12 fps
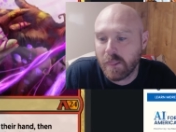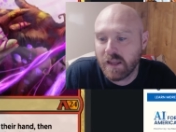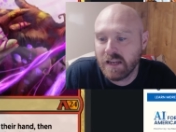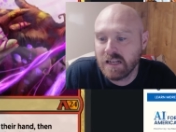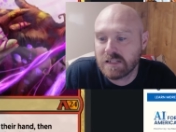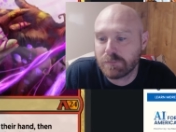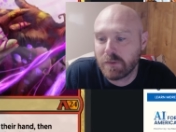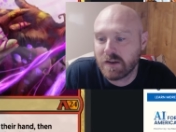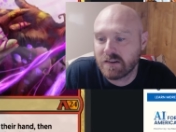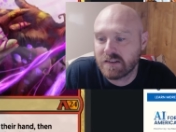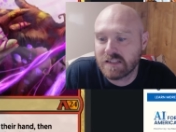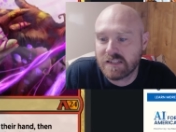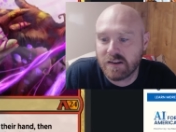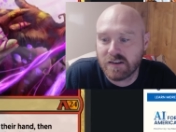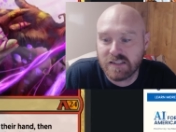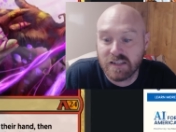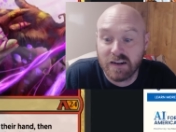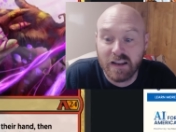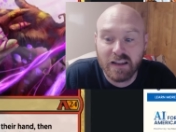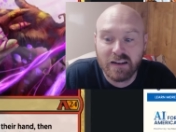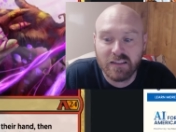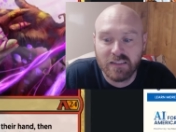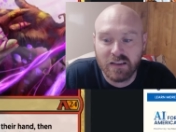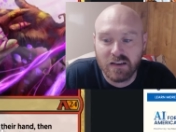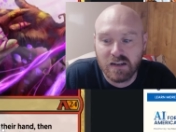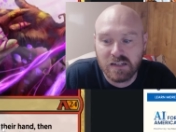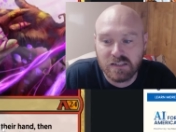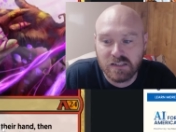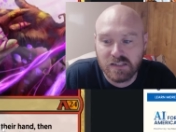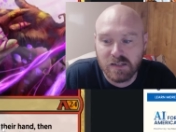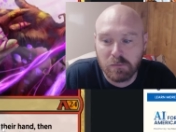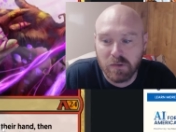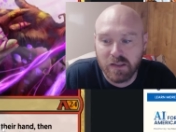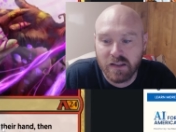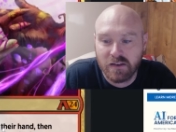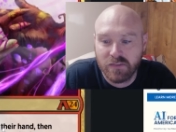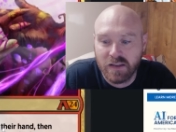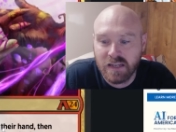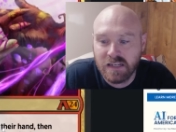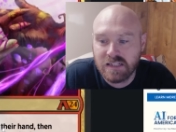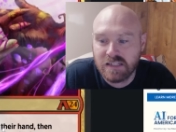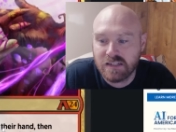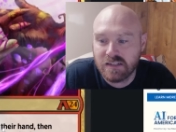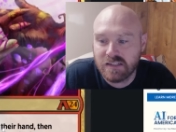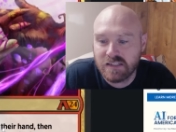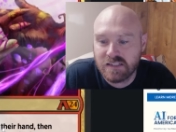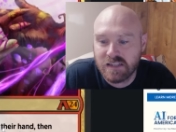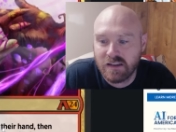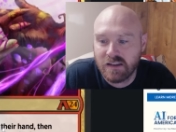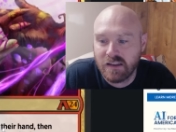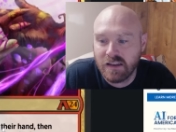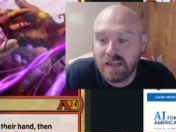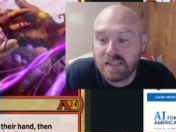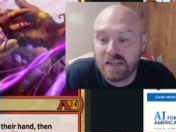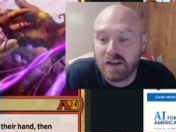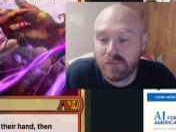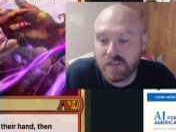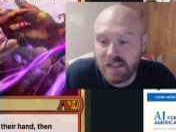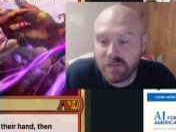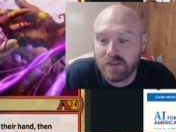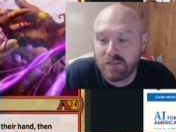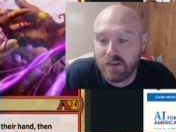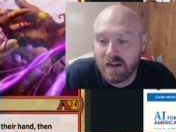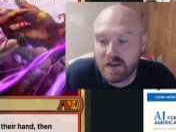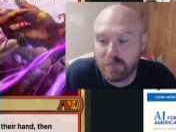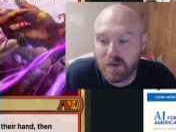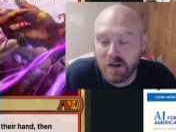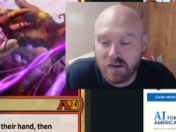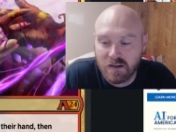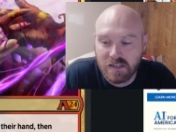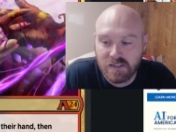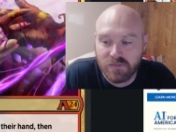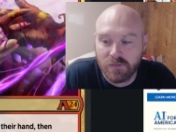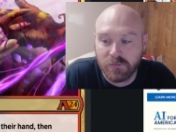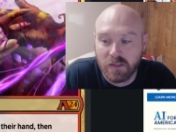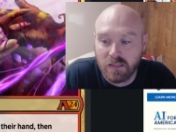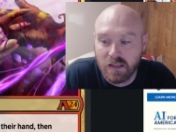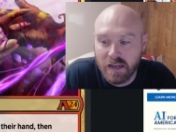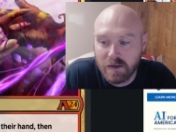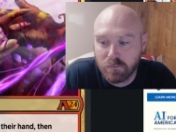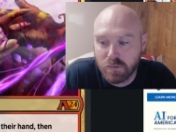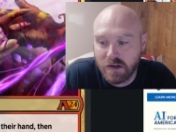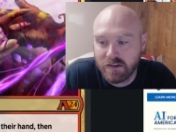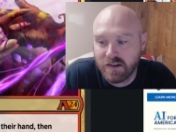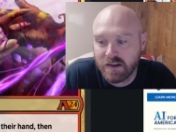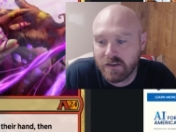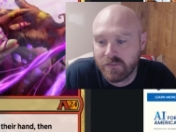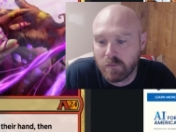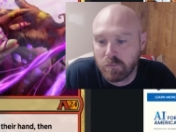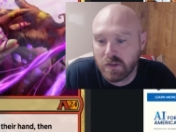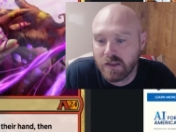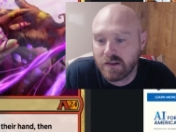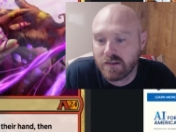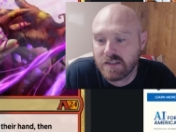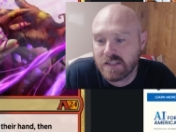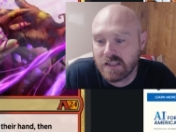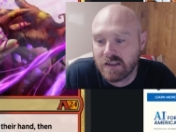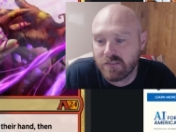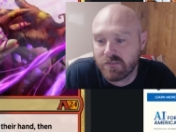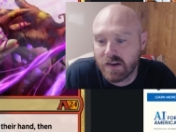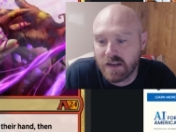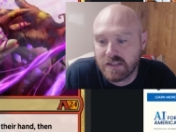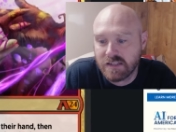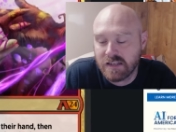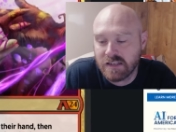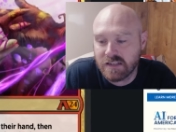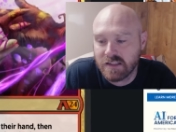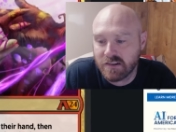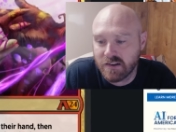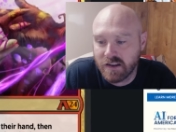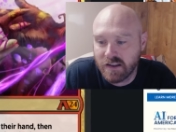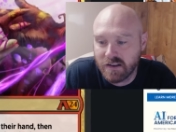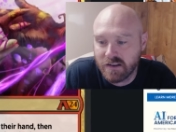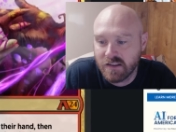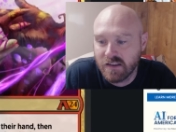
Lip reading: Each player discards their hand, then conjures a duplicate of each of 7 random cards from the library of the player to their right into their hand.